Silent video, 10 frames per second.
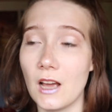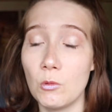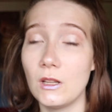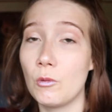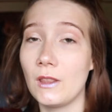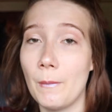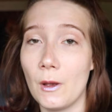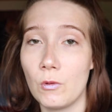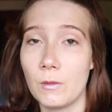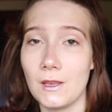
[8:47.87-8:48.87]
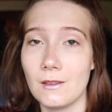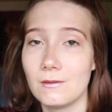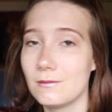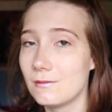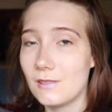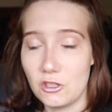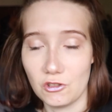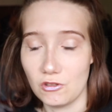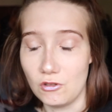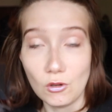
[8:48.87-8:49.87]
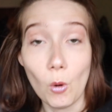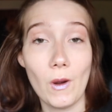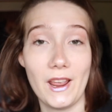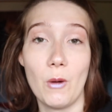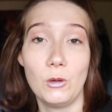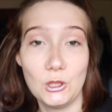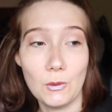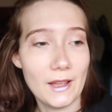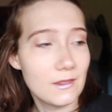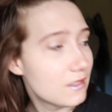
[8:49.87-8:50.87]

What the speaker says: I will not bring that back with me. There's just no way I would do that.